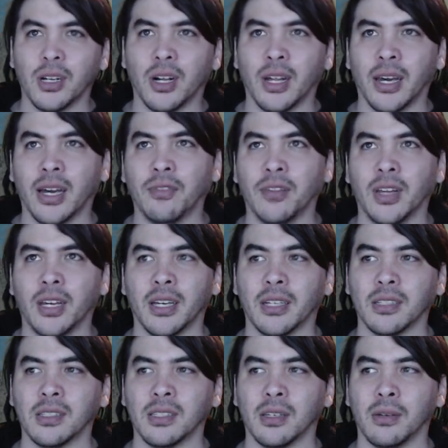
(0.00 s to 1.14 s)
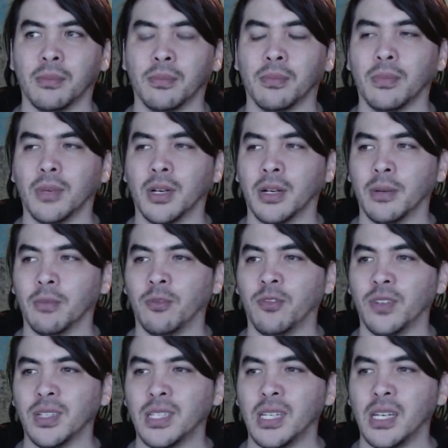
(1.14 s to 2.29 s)
I'll have like some um,
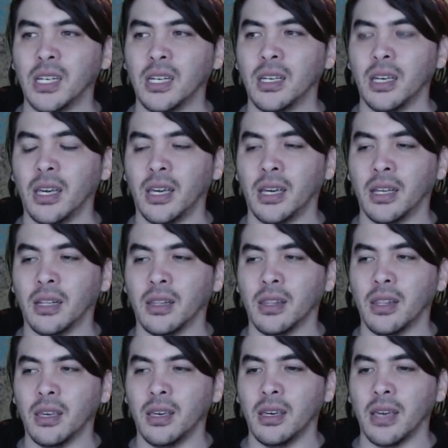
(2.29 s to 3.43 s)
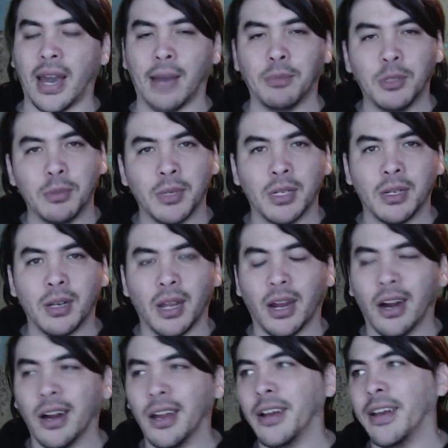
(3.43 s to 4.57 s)
fatigue in the abdomen
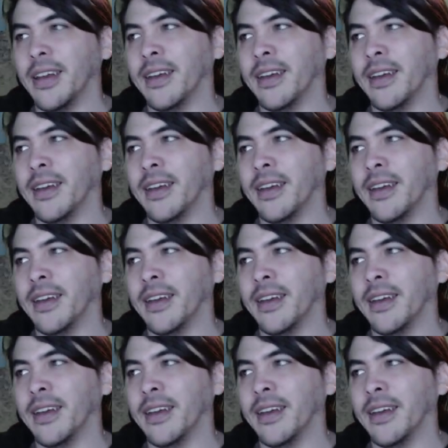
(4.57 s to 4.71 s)
area.